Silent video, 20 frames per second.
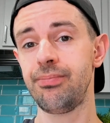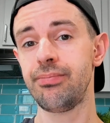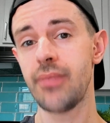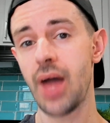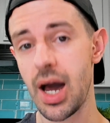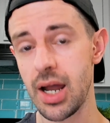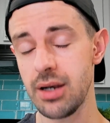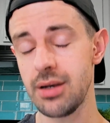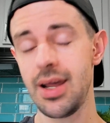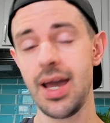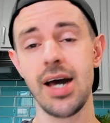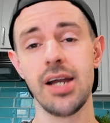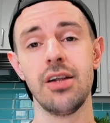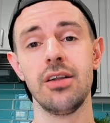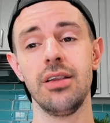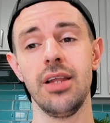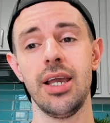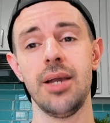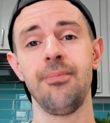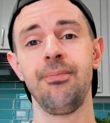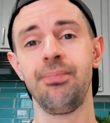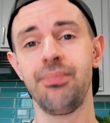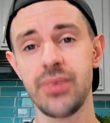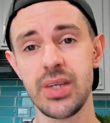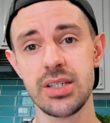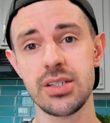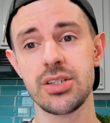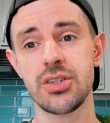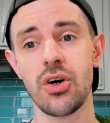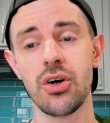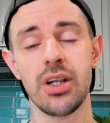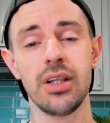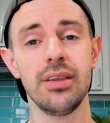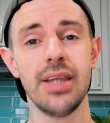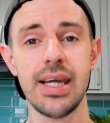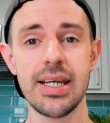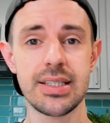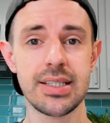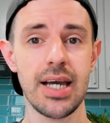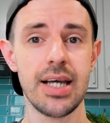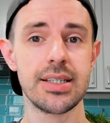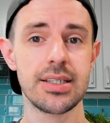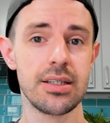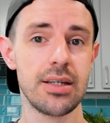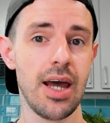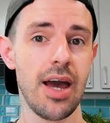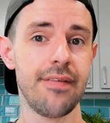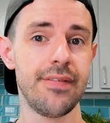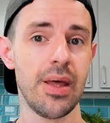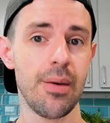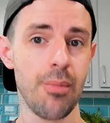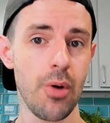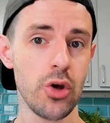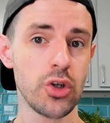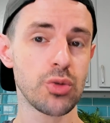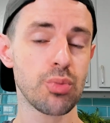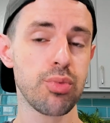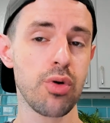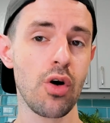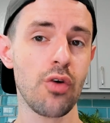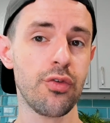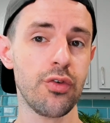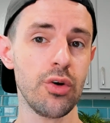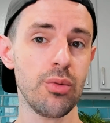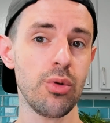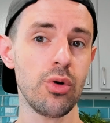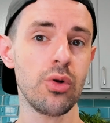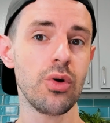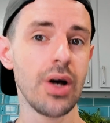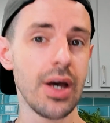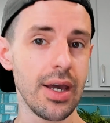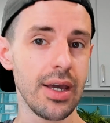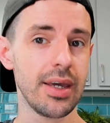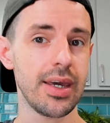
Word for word: undoubtedly, this is going to lead Tesla to have their most profitable,